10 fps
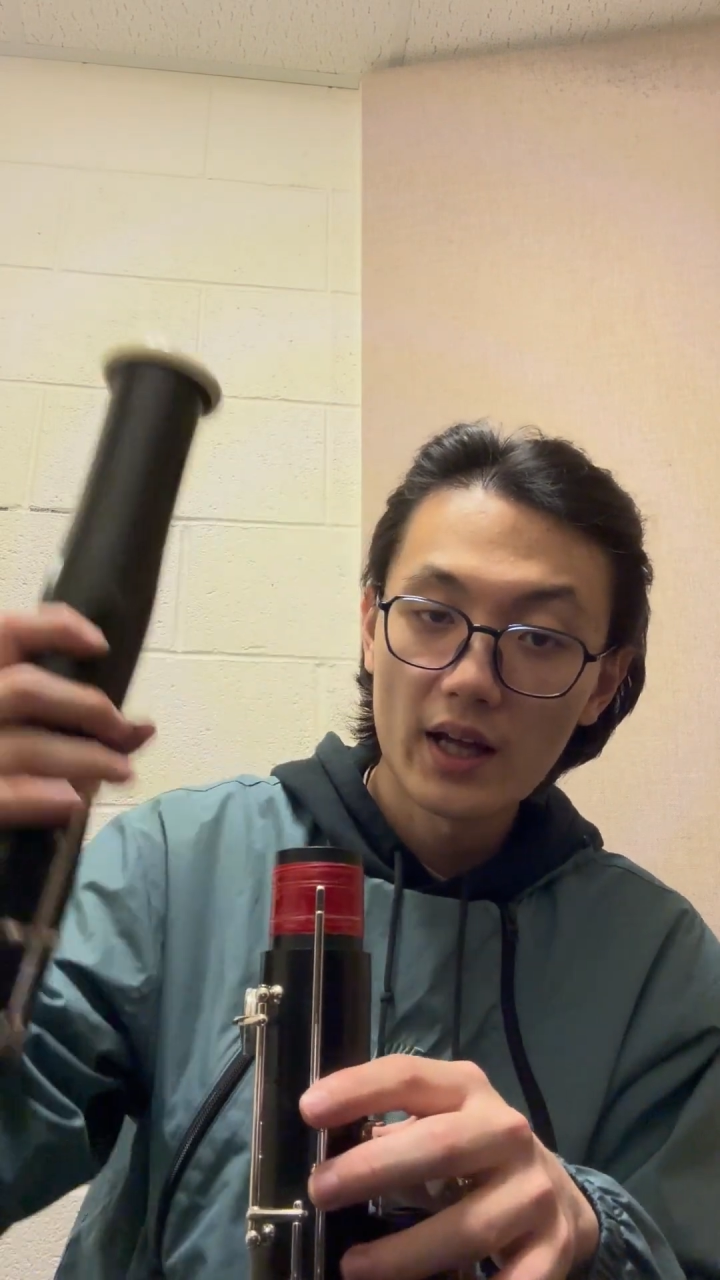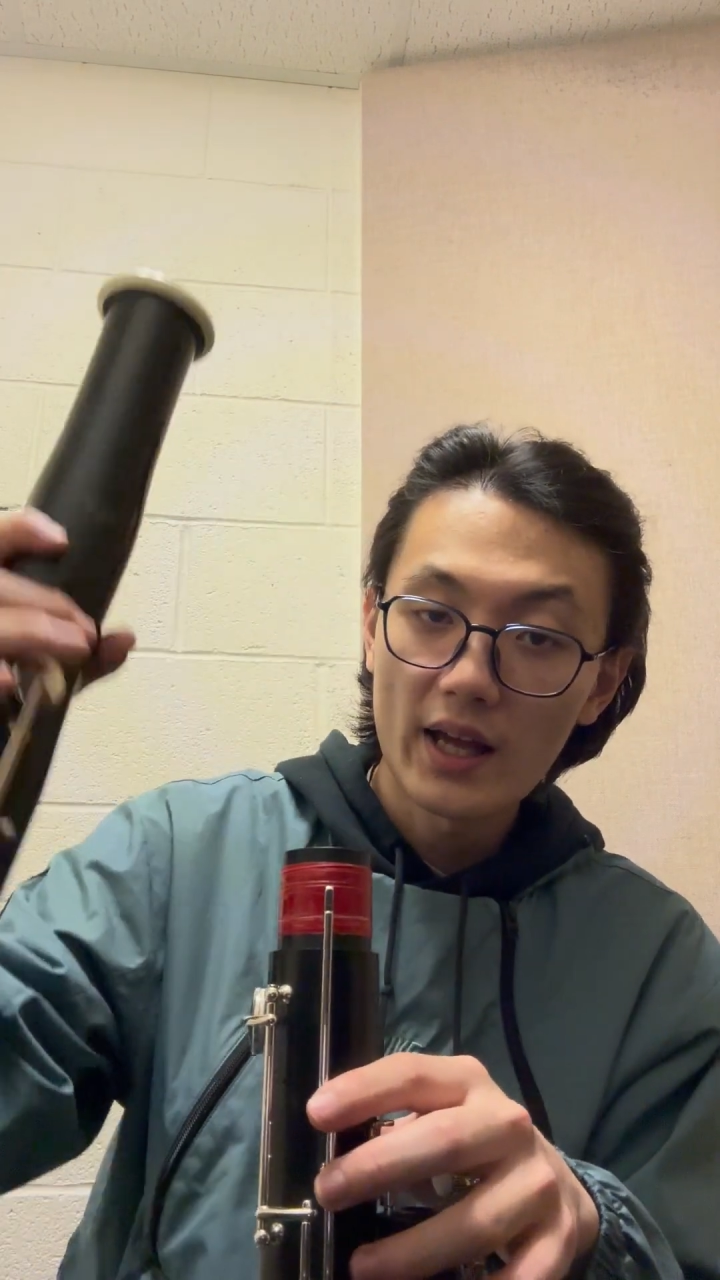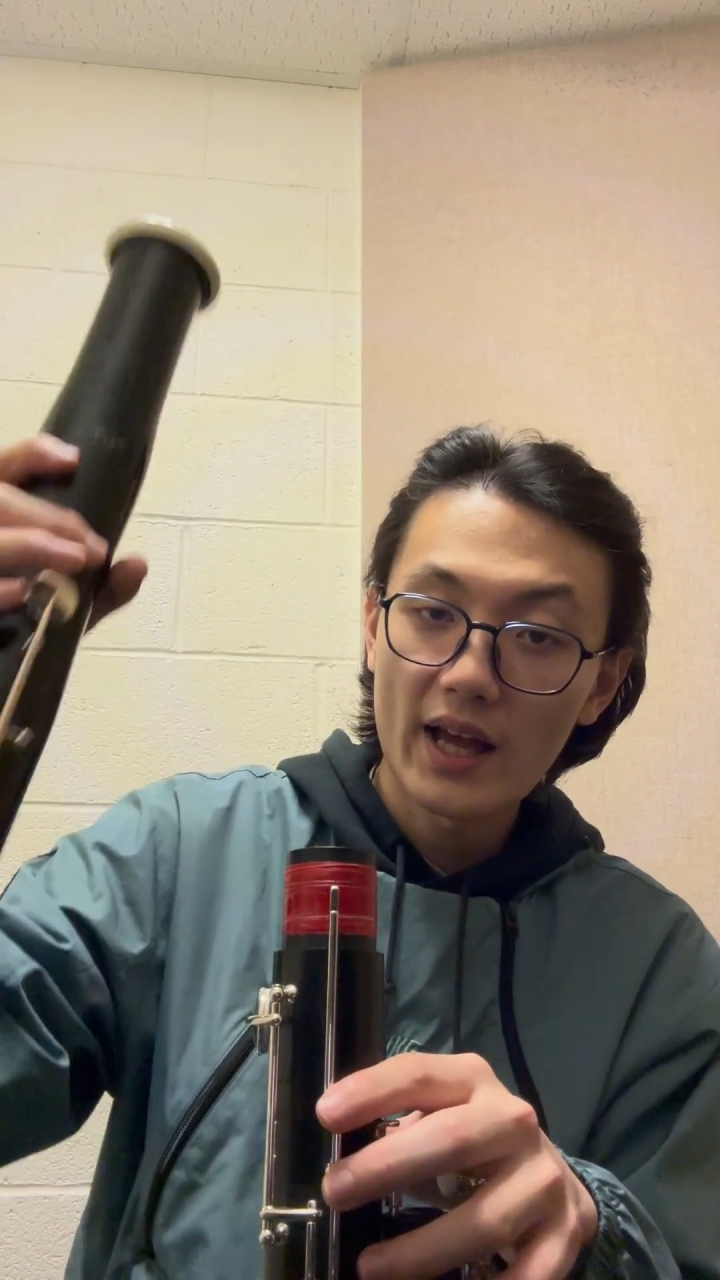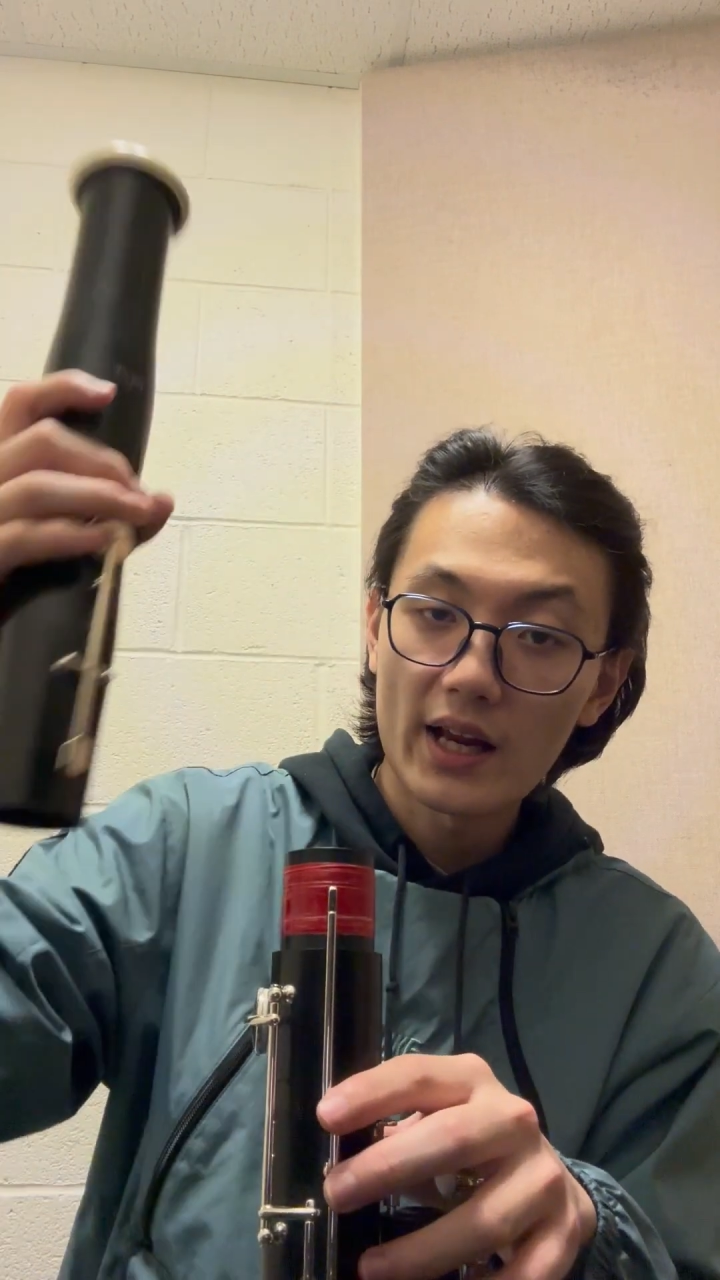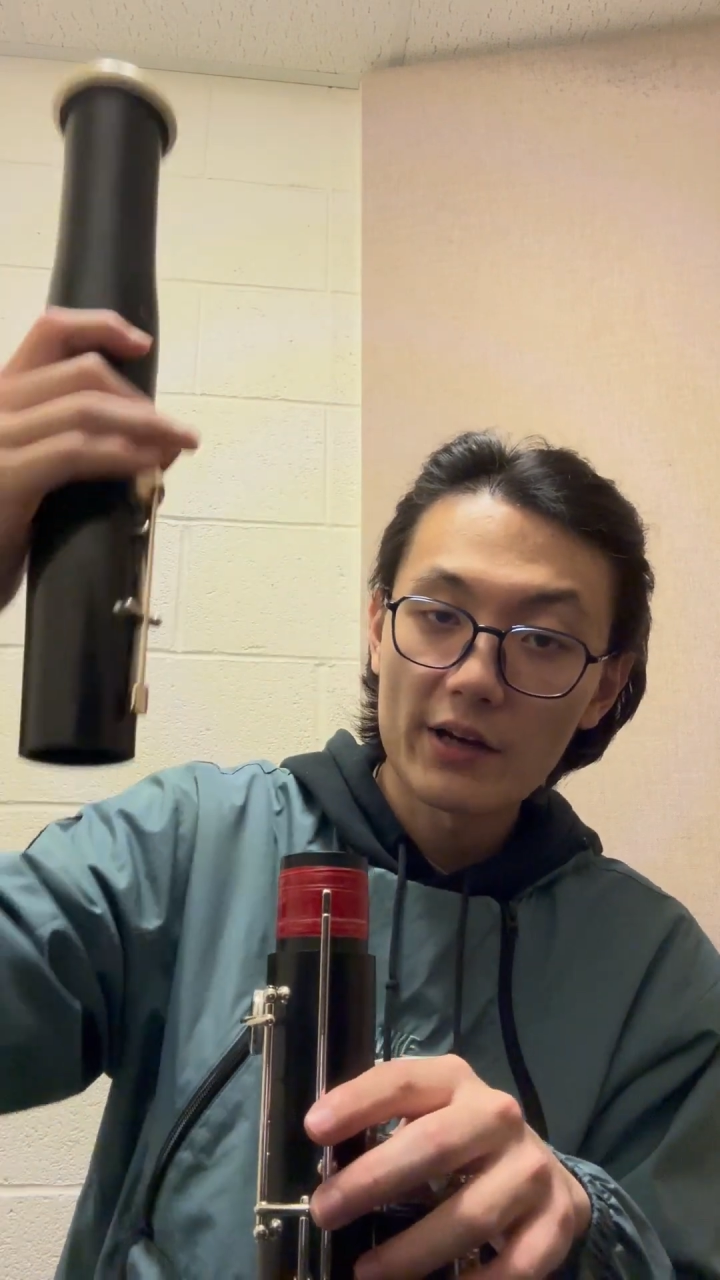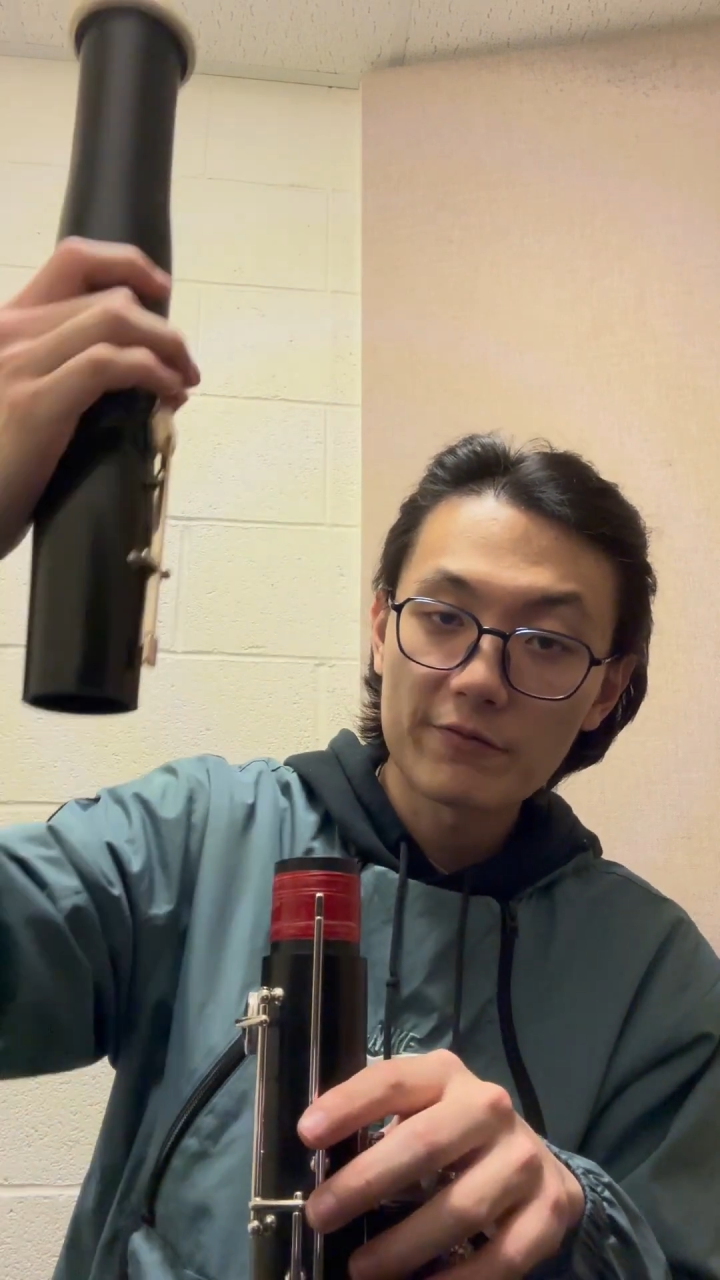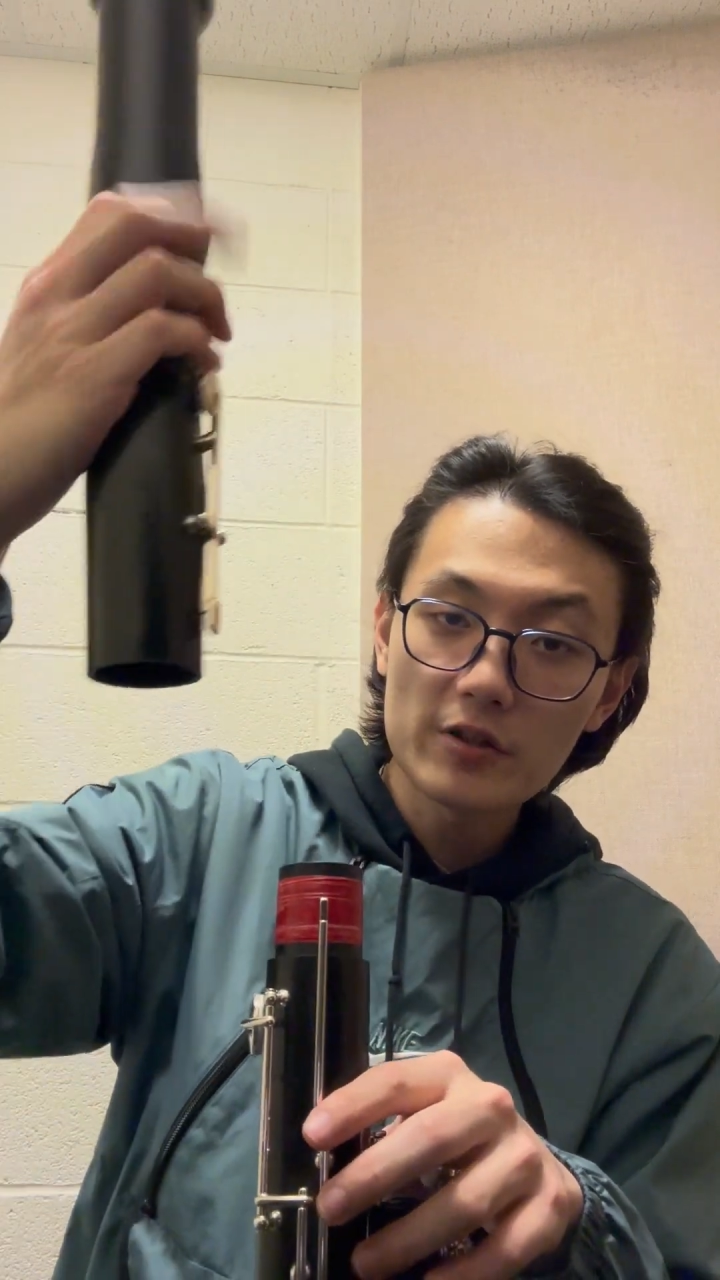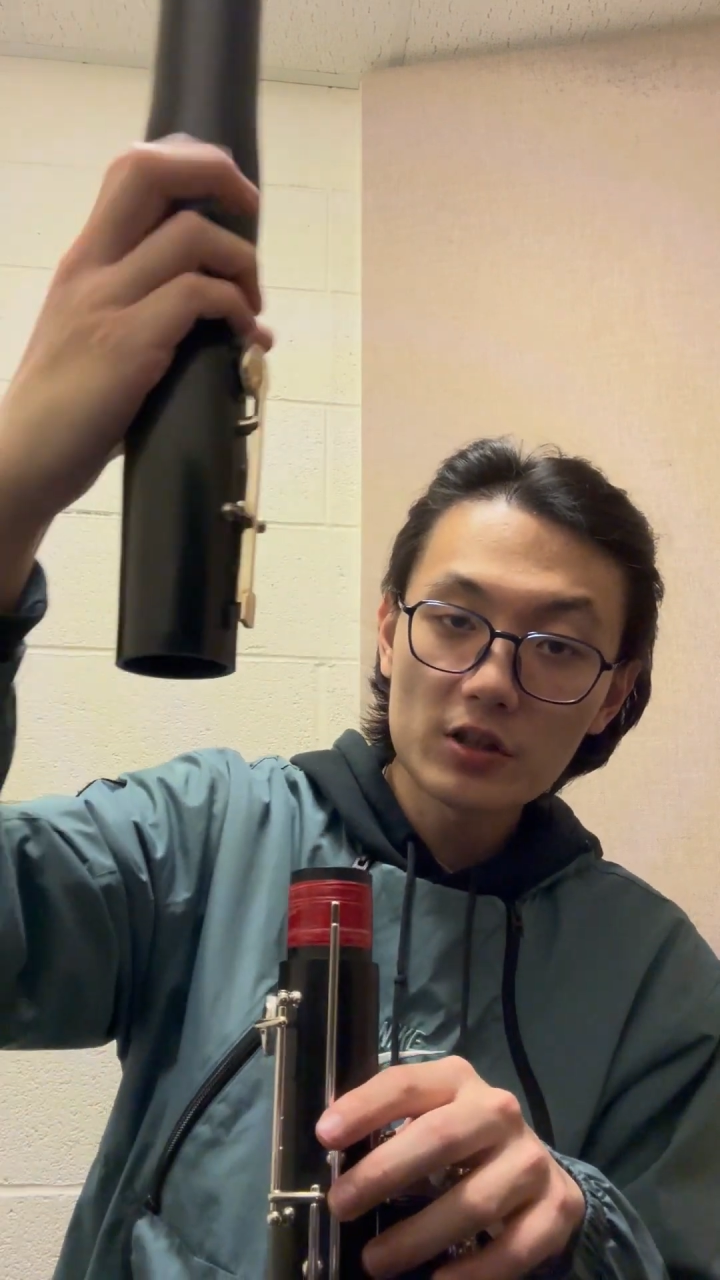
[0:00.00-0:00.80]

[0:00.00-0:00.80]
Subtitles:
And if we